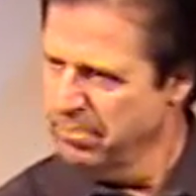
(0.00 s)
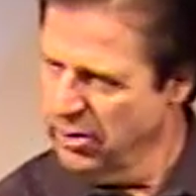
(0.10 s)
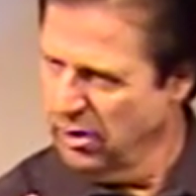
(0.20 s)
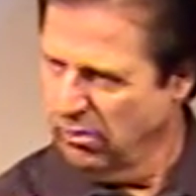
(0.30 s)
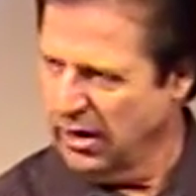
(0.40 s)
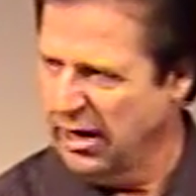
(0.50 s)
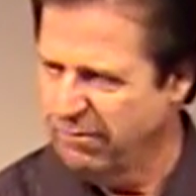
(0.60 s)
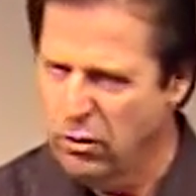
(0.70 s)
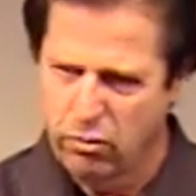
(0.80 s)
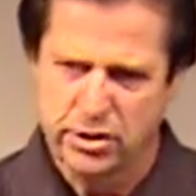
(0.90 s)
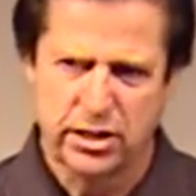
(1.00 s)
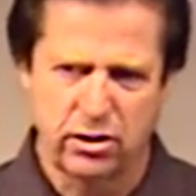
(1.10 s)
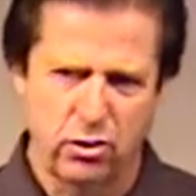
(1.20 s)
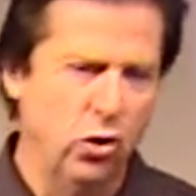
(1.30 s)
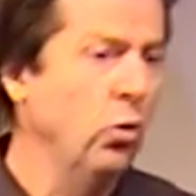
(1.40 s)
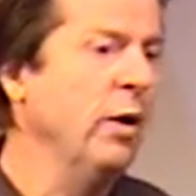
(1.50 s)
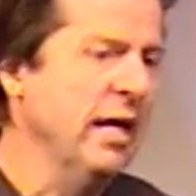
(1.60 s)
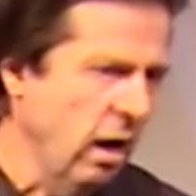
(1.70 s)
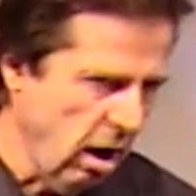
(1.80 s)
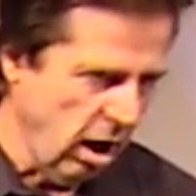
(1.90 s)
you know, kind of focus in on who
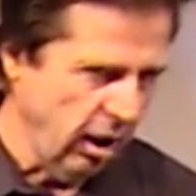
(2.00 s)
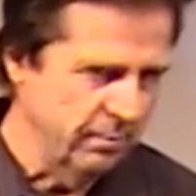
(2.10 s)
we are.